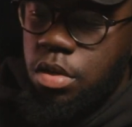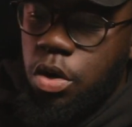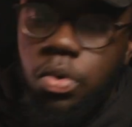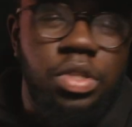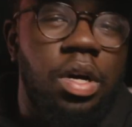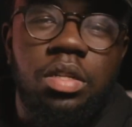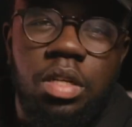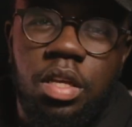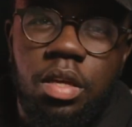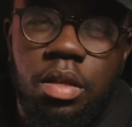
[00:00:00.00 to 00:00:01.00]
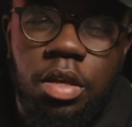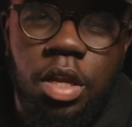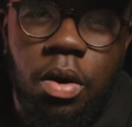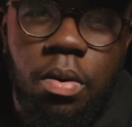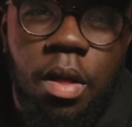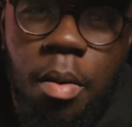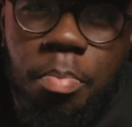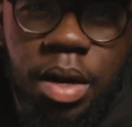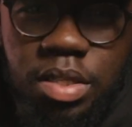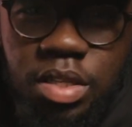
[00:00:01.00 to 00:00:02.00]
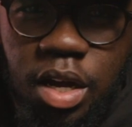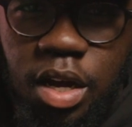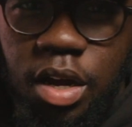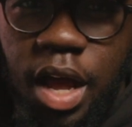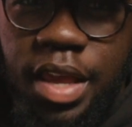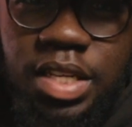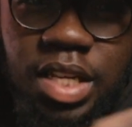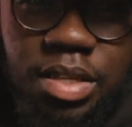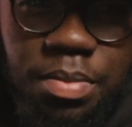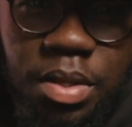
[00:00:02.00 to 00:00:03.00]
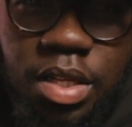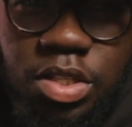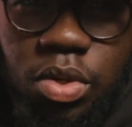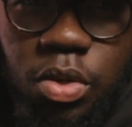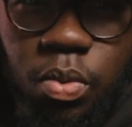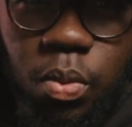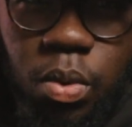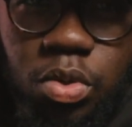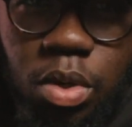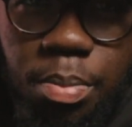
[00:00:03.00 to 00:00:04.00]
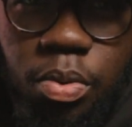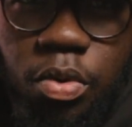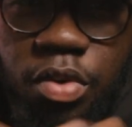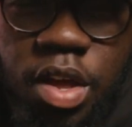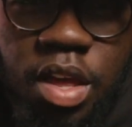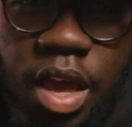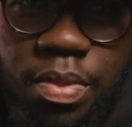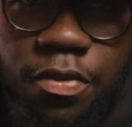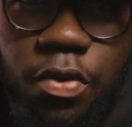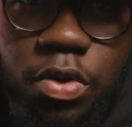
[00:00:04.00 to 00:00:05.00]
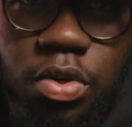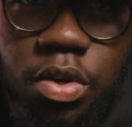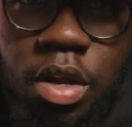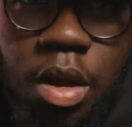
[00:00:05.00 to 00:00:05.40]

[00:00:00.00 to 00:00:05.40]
horizontally, you know. But I guess that's something that Sony will want to improve in the future.